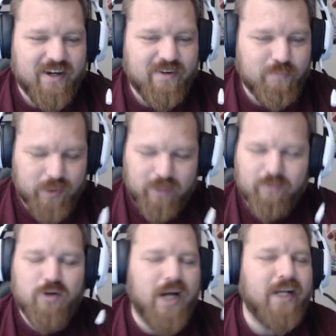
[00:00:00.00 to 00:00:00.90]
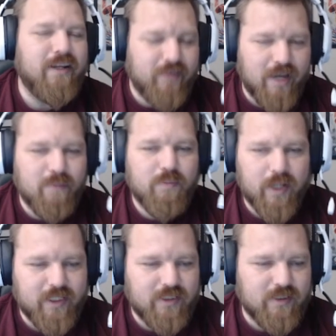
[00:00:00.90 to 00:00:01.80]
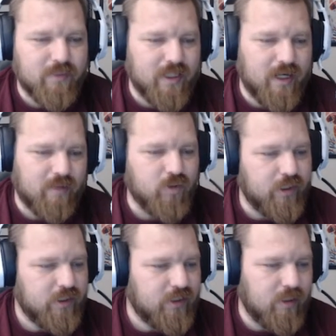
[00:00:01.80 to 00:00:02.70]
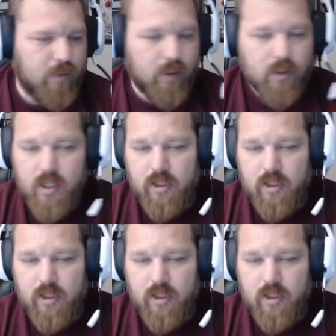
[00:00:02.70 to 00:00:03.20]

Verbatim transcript: But the variety of gameplay is something that I'm really excited about.